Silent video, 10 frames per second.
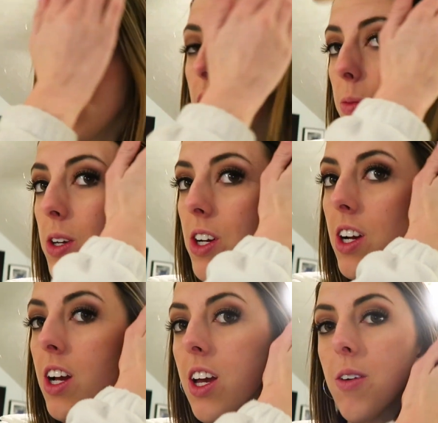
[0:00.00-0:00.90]
The
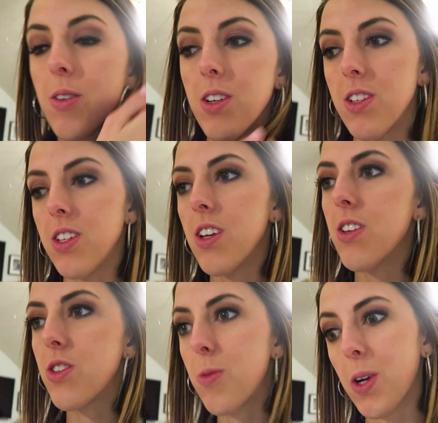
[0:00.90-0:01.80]
Commuter. It was
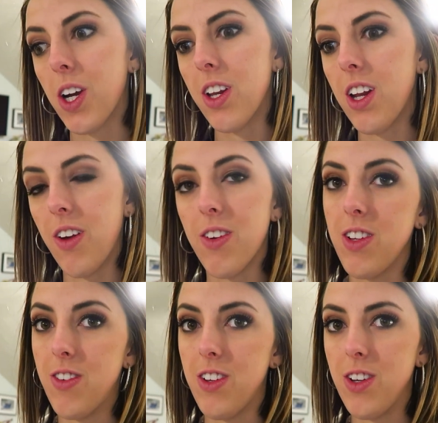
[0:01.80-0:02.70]
super good and I
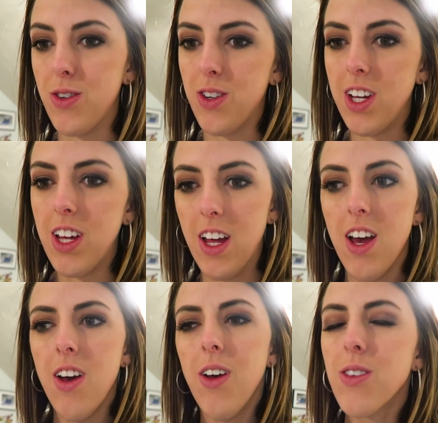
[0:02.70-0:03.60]
really really enjoyed it.
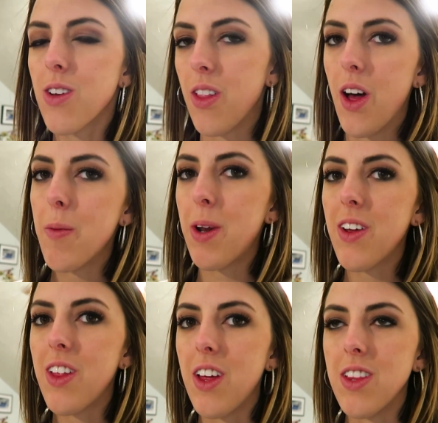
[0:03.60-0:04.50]
It's a lot
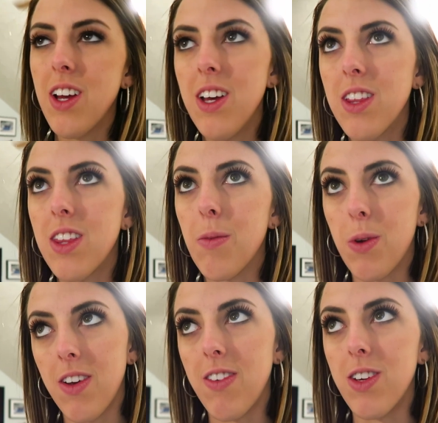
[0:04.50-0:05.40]
better than the
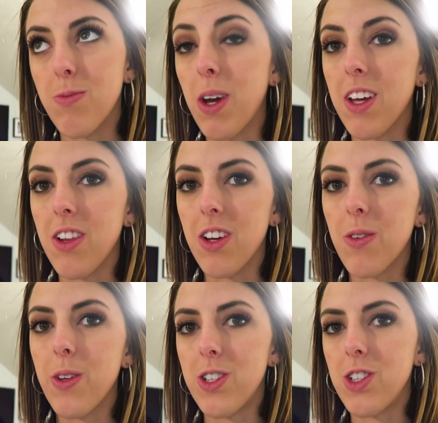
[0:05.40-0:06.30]
previews make it
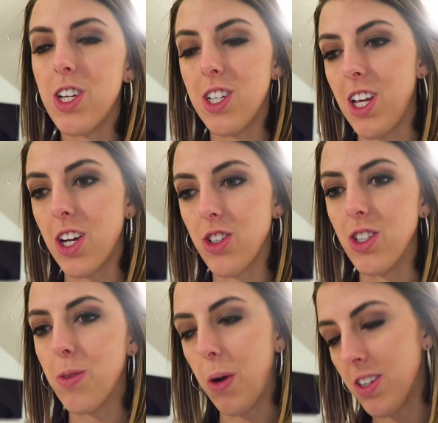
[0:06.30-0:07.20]
look, was is
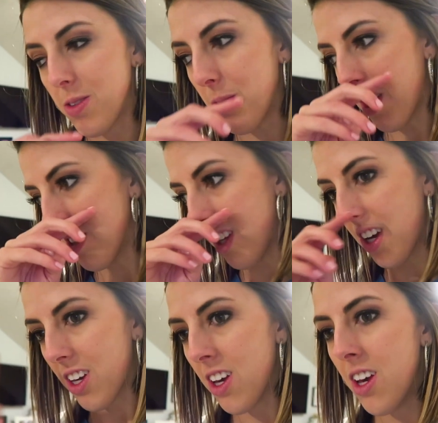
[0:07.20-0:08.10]
actually surprising, because
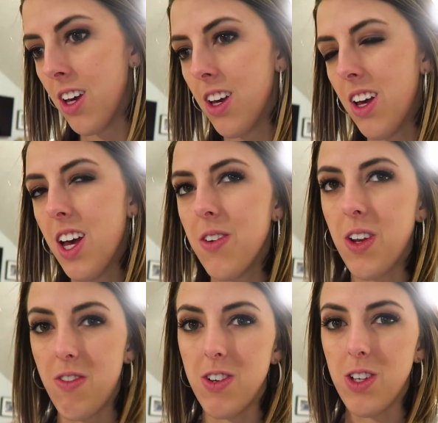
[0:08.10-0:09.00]
like
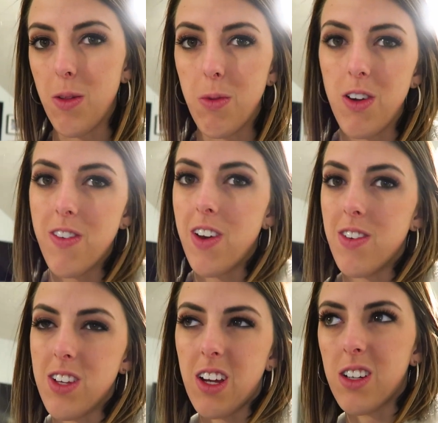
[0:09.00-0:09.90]
when I first saw the preview I
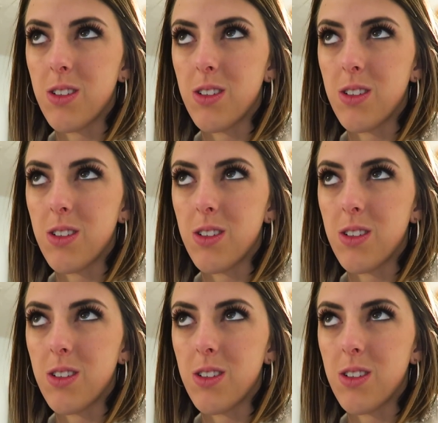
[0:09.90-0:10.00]
was like,